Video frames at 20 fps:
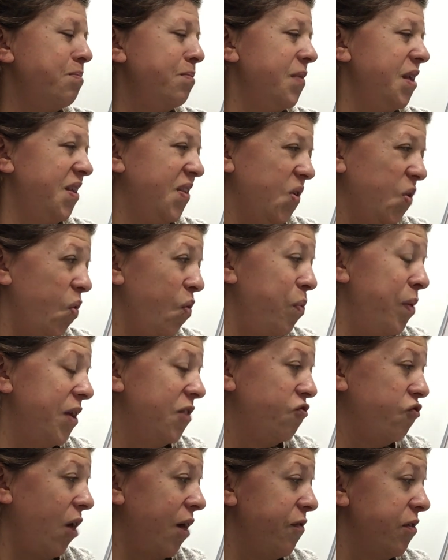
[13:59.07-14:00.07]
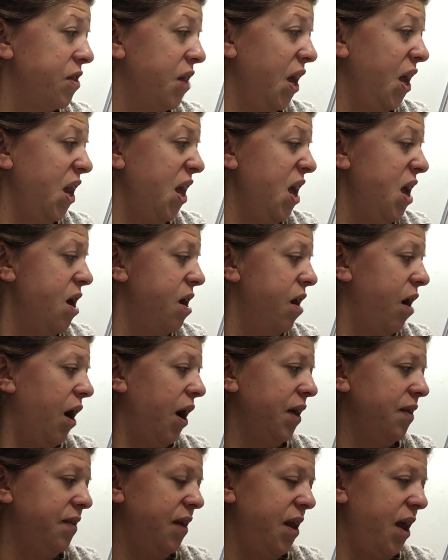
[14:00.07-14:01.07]
Miss School Bus Driver Lady,
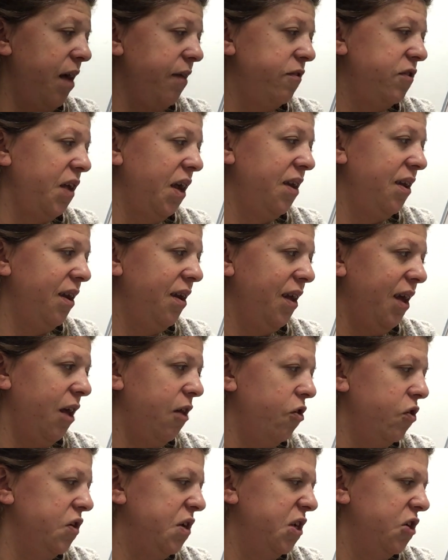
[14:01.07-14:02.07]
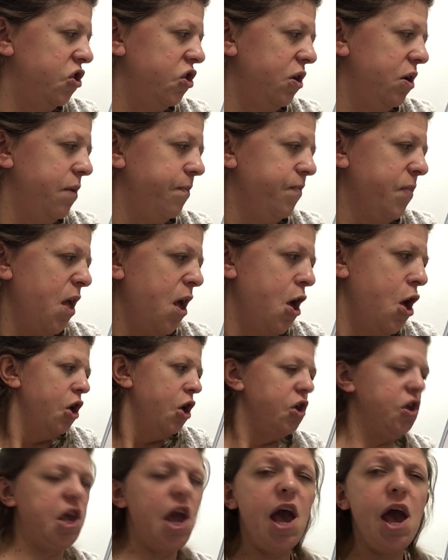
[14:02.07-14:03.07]
I said, half standing to get her attention.
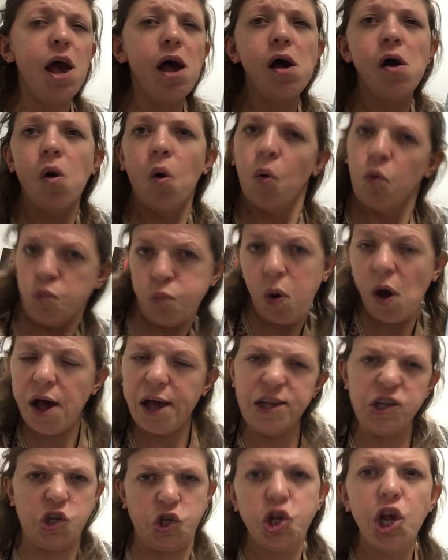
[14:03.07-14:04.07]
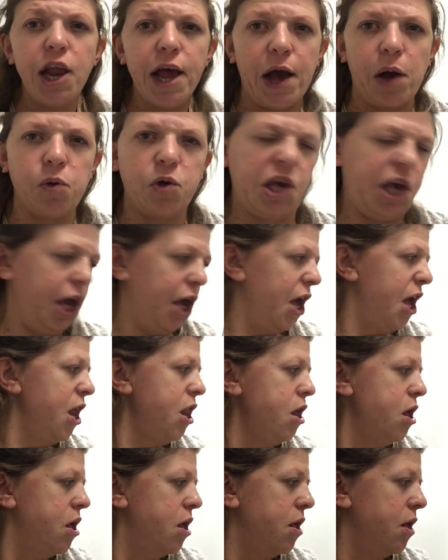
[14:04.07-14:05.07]
Yeah? What? Sit down,
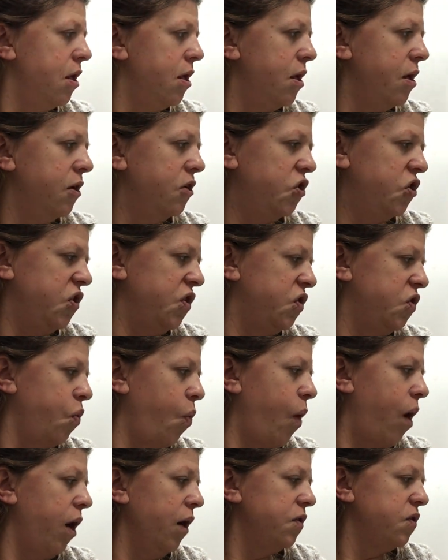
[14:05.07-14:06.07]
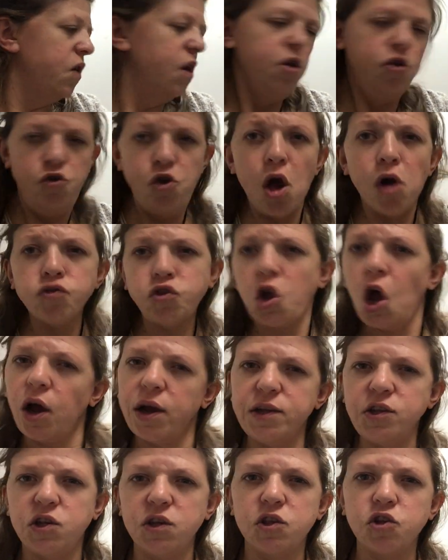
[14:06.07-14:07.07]
kid, she squawked. No
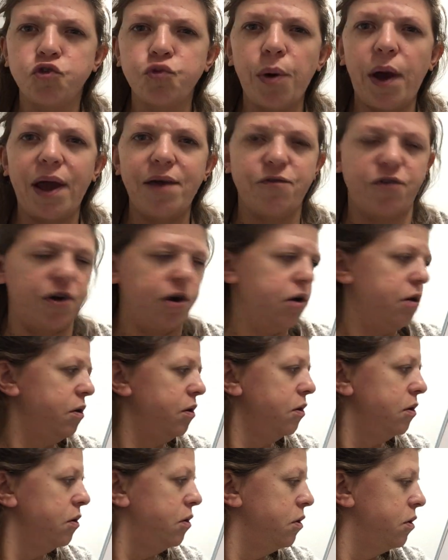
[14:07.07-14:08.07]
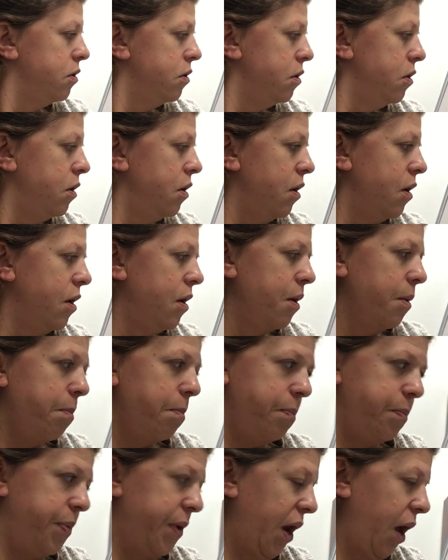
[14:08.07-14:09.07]
talking to the driver.
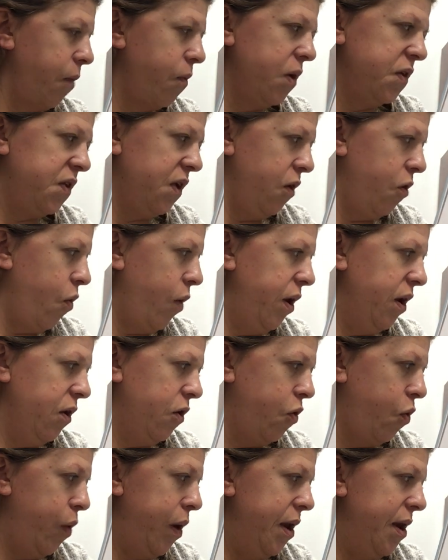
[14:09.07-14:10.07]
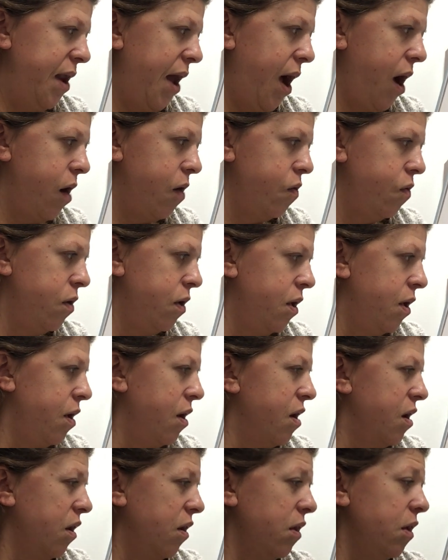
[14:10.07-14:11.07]
But I wasn't going to quit now.
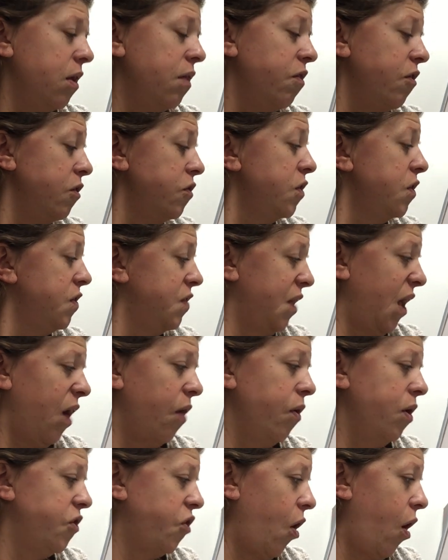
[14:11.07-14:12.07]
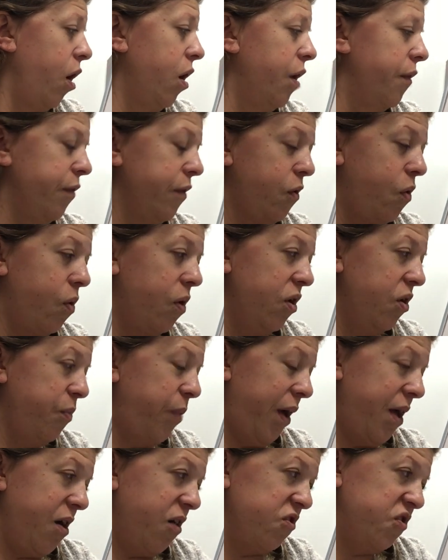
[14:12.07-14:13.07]
Well, there's a scary dog on the corner
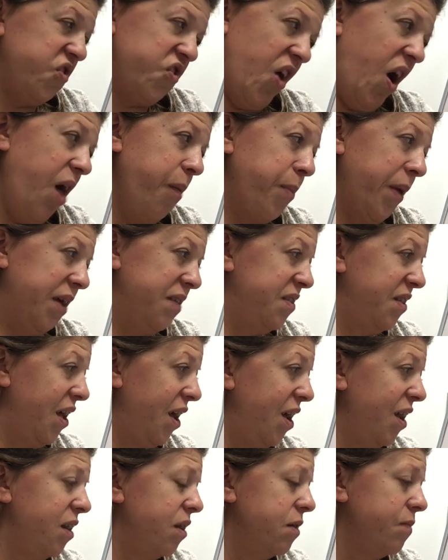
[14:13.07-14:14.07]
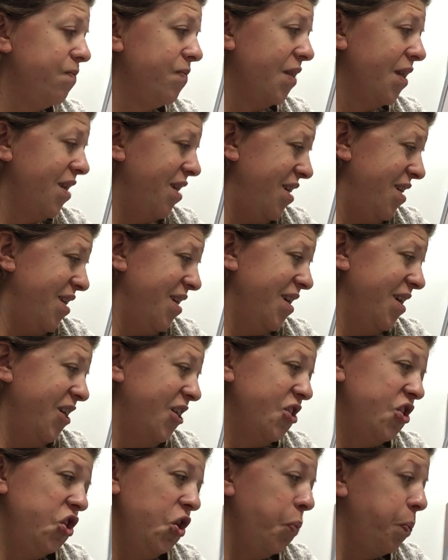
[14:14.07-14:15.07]
by our stop, I said.
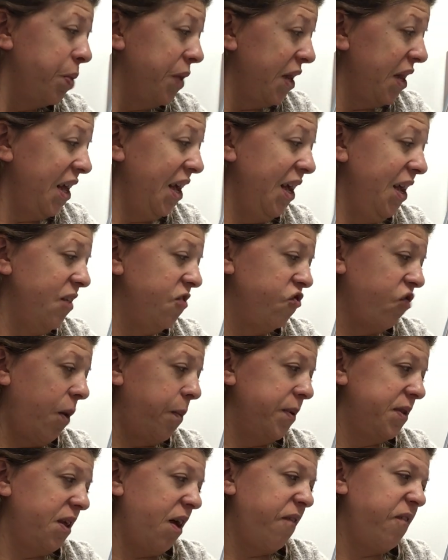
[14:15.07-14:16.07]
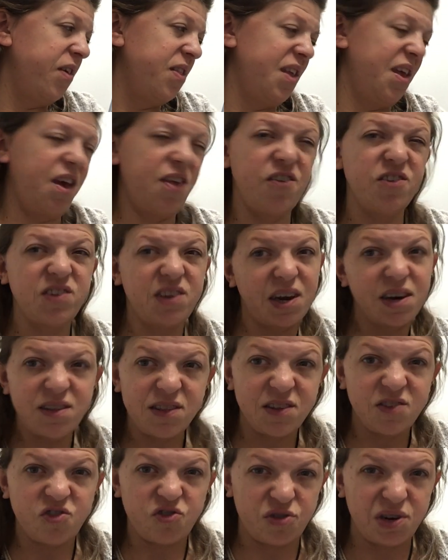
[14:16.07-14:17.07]
Could you please drop us off on the other side
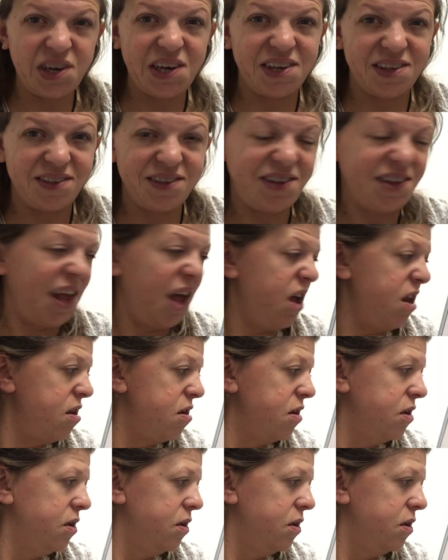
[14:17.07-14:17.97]
of the street instead?